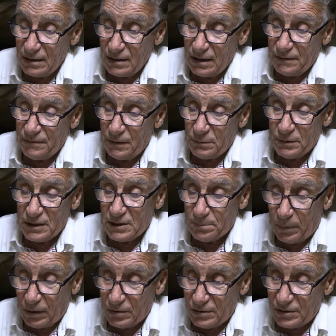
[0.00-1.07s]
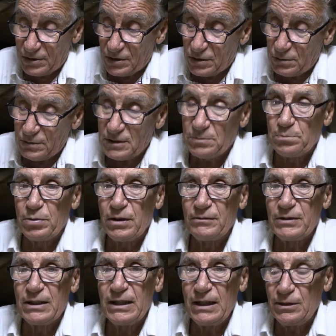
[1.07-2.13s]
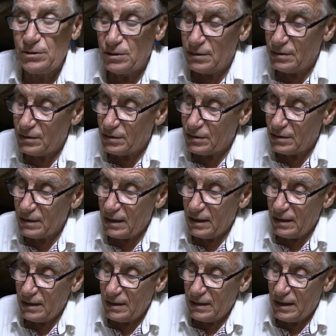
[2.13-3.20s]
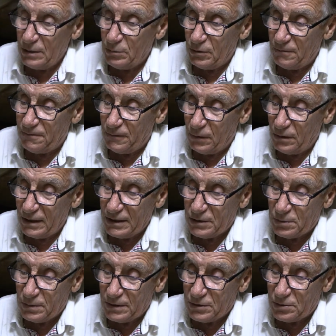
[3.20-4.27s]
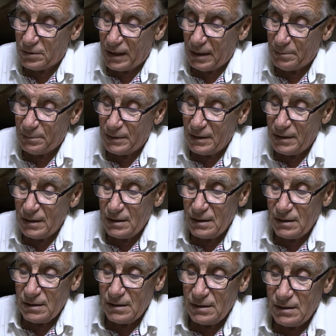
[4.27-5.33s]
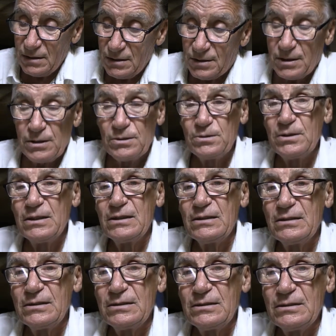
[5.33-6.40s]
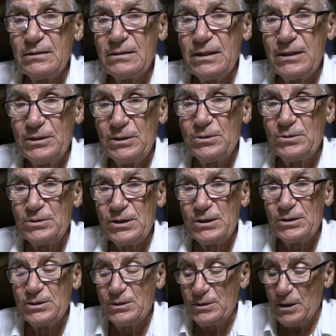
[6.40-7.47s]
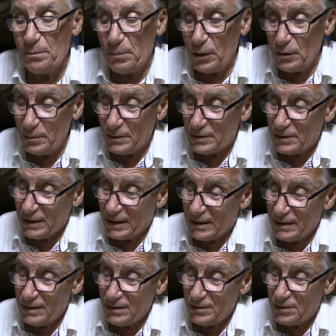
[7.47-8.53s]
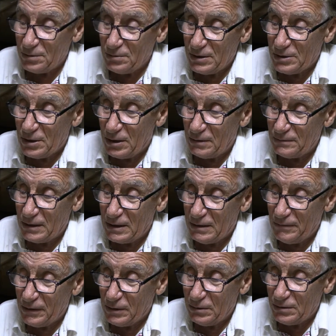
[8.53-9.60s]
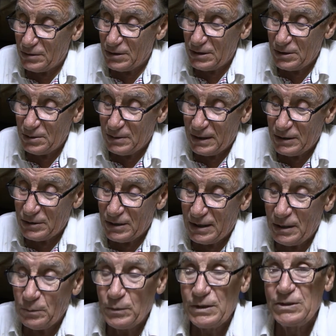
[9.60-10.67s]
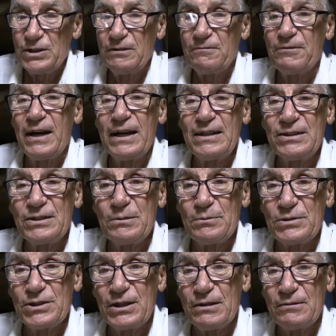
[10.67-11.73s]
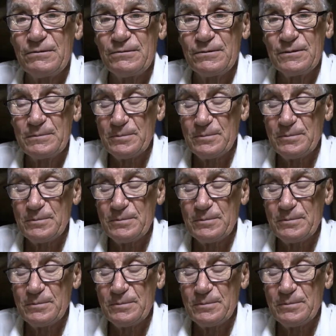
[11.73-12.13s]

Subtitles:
If he responds to his provocations, he will fall into a trap. So, he uses diplomacy to resolve the difficult situation in which he finds himself.